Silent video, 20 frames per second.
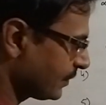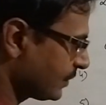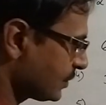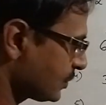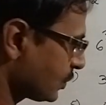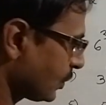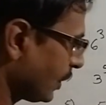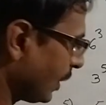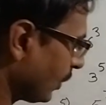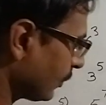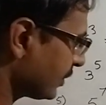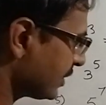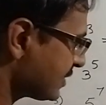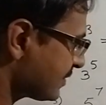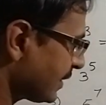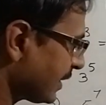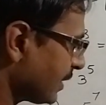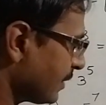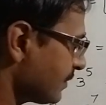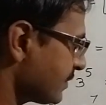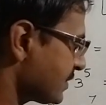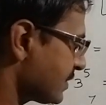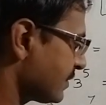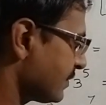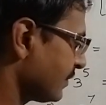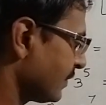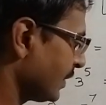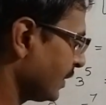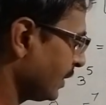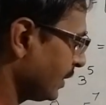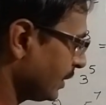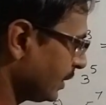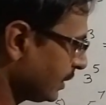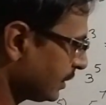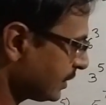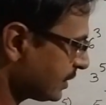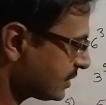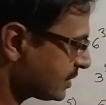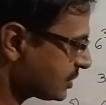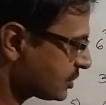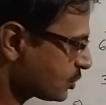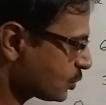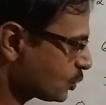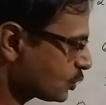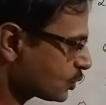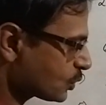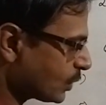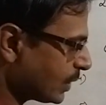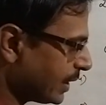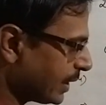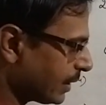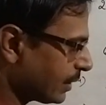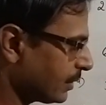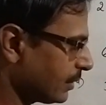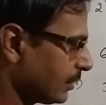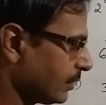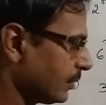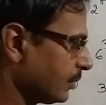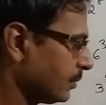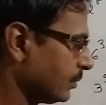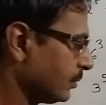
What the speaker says: So now this becomes, this is 2 square